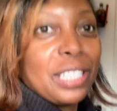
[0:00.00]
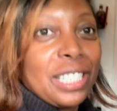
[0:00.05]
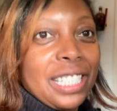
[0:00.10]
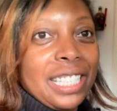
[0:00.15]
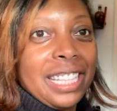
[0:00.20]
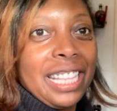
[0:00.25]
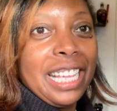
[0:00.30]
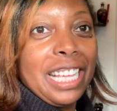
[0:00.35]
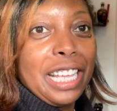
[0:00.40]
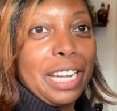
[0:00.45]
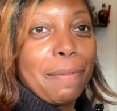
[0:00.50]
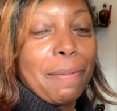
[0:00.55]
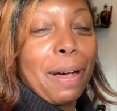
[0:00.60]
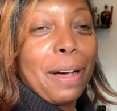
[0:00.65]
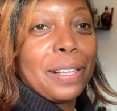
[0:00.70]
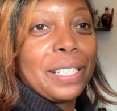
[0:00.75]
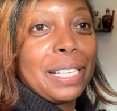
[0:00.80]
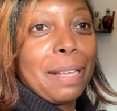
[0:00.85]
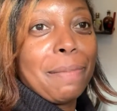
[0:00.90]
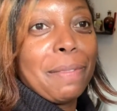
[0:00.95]
thinking
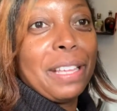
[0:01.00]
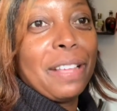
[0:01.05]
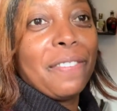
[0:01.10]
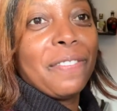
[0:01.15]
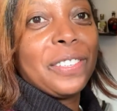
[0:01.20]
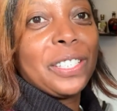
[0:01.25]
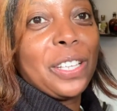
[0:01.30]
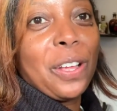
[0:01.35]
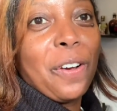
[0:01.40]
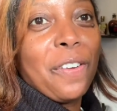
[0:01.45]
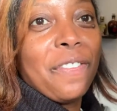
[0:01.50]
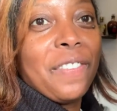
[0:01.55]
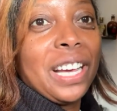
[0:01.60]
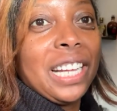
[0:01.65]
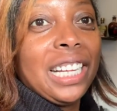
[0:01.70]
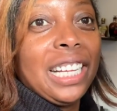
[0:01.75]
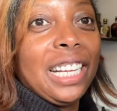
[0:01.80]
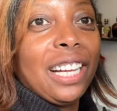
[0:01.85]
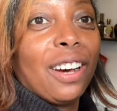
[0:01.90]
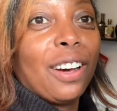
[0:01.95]
about something so
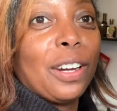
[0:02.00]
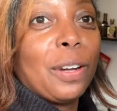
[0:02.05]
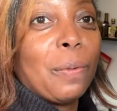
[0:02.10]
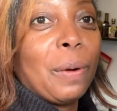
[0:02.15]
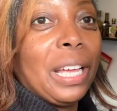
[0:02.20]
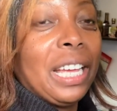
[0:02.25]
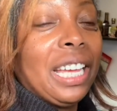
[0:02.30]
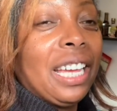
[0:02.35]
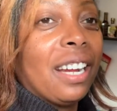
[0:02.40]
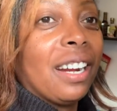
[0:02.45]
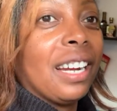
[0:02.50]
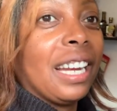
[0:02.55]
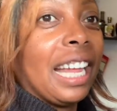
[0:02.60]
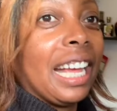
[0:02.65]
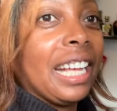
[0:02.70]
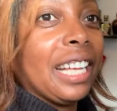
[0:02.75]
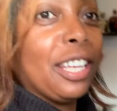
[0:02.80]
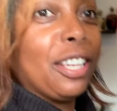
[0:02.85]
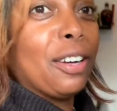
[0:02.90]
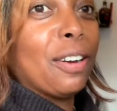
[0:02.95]
funny on the way here.
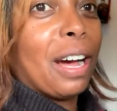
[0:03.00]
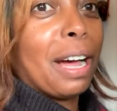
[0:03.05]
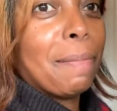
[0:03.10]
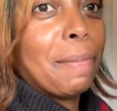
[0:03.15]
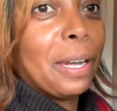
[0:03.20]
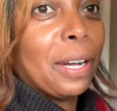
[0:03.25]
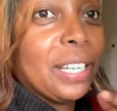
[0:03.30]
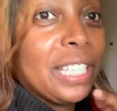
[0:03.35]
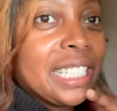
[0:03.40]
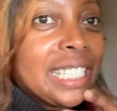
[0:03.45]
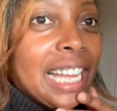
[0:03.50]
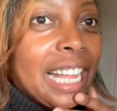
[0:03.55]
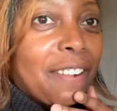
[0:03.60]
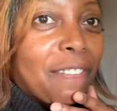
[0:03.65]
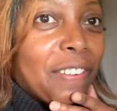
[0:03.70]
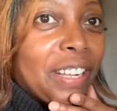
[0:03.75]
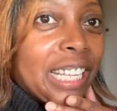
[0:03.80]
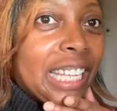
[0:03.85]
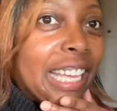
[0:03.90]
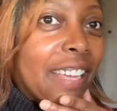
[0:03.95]
Like, you know, I've been on this like
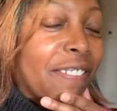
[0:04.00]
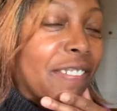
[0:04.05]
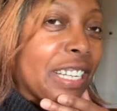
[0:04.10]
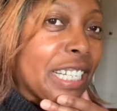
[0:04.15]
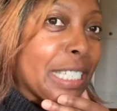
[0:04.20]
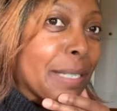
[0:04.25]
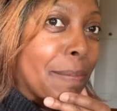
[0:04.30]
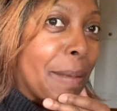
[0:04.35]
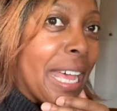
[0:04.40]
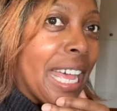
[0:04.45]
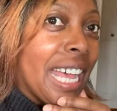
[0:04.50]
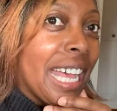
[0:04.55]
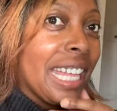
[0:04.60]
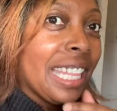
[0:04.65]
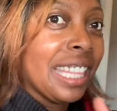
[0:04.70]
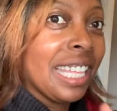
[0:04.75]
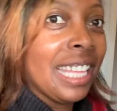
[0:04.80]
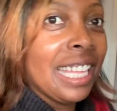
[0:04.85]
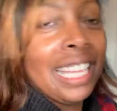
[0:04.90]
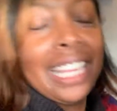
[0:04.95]
forgiveness path
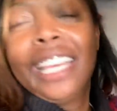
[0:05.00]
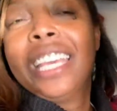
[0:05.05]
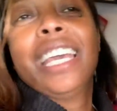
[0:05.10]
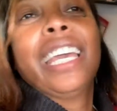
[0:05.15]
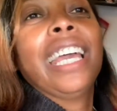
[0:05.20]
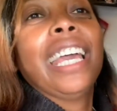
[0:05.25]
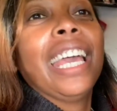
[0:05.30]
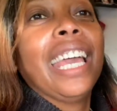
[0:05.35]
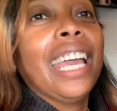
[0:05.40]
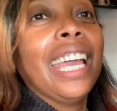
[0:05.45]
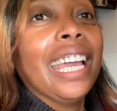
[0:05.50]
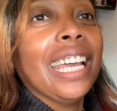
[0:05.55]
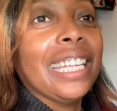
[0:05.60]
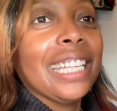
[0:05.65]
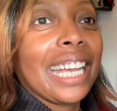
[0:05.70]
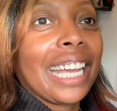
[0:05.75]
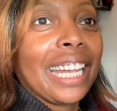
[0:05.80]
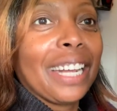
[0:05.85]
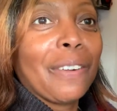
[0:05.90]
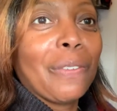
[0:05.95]
and
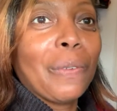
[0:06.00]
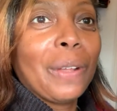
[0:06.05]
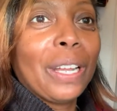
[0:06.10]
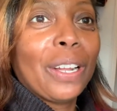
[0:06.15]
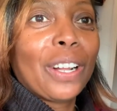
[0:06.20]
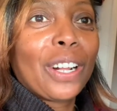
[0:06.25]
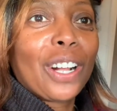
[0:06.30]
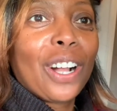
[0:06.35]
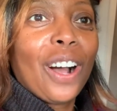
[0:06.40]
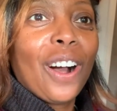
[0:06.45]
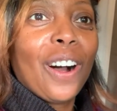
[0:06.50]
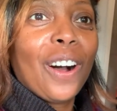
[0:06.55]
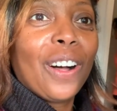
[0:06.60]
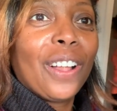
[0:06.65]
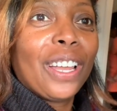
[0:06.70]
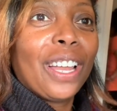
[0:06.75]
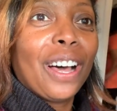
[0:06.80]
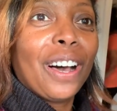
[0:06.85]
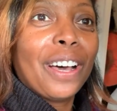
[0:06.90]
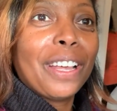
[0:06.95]
I got a weird
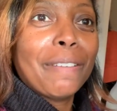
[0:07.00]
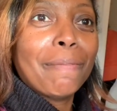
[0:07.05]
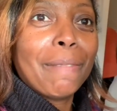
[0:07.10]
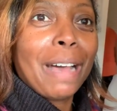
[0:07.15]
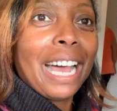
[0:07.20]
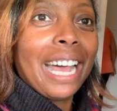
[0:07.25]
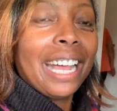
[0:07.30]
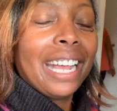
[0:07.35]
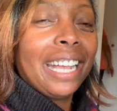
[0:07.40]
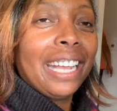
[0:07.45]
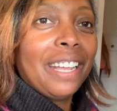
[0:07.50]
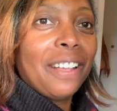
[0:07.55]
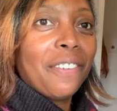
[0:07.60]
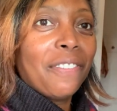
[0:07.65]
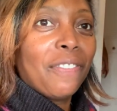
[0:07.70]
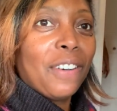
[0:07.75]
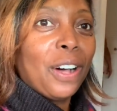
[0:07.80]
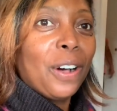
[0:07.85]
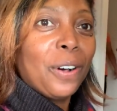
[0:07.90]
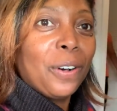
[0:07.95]
call on my
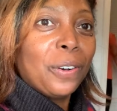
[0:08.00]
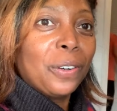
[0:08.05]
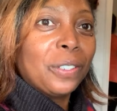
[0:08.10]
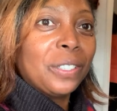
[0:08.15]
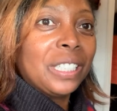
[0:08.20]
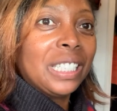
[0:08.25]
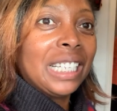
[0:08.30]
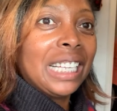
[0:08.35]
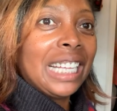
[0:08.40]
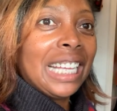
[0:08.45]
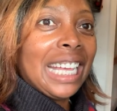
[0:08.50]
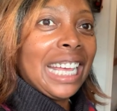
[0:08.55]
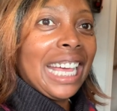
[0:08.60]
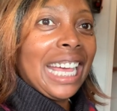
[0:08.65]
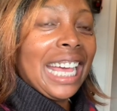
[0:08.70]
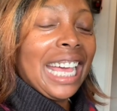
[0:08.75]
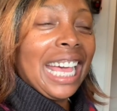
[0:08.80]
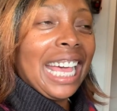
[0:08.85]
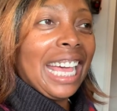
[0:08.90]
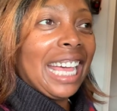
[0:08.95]
phone
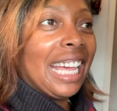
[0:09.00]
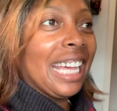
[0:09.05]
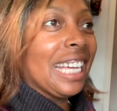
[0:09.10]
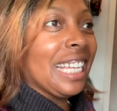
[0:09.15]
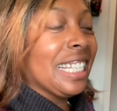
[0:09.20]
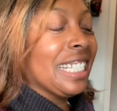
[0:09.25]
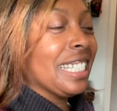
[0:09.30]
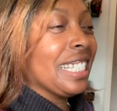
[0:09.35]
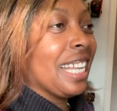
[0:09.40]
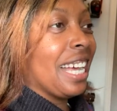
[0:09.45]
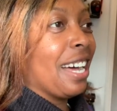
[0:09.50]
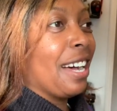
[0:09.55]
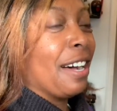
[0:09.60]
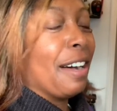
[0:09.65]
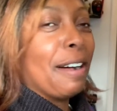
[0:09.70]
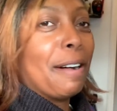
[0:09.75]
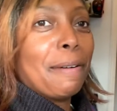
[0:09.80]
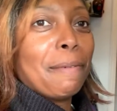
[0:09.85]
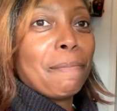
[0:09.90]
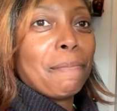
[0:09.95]
and
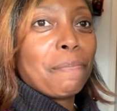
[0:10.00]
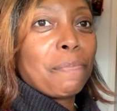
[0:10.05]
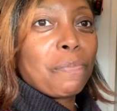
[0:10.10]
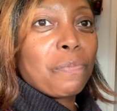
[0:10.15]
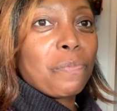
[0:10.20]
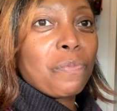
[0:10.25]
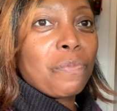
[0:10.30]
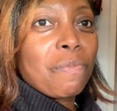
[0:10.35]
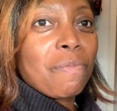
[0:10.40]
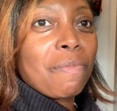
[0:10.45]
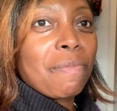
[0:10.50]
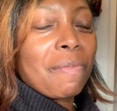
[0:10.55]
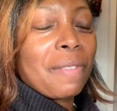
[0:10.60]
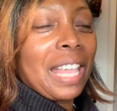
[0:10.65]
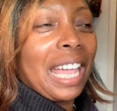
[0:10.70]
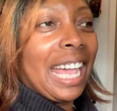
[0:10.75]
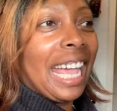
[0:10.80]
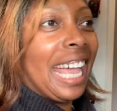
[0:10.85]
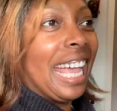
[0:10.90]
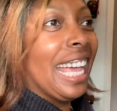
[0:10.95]

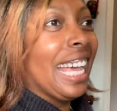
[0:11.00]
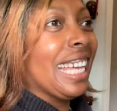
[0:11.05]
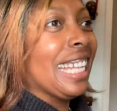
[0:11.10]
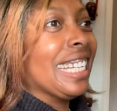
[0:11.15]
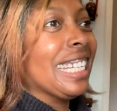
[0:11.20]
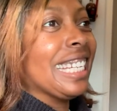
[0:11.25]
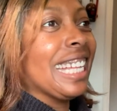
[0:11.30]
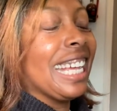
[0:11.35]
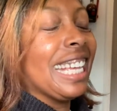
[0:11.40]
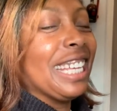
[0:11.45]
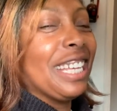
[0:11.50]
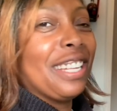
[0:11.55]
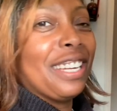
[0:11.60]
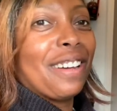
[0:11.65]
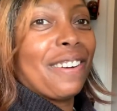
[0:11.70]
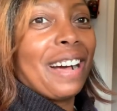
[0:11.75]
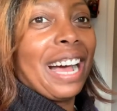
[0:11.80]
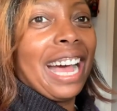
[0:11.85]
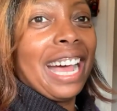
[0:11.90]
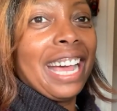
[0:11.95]
you
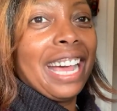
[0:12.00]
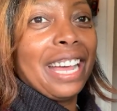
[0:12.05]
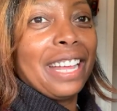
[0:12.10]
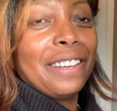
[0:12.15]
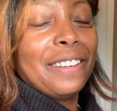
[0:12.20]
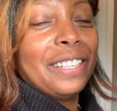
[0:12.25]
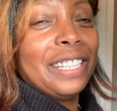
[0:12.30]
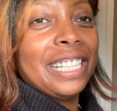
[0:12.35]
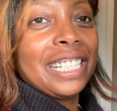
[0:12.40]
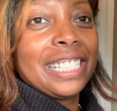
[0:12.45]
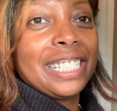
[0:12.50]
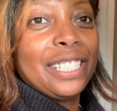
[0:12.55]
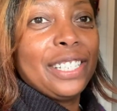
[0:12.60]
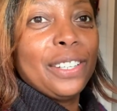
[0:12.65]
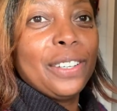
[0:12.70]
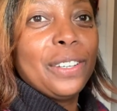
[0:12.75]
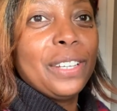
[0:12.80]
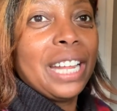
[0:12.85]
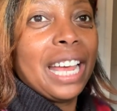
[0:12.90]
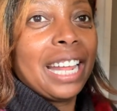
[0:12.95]
know, I had this
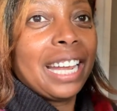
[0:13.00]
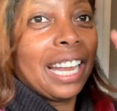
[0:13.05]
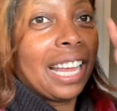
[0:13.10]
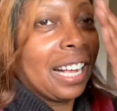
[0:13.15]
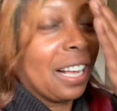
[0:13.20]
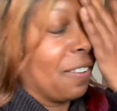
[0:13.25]
dude had like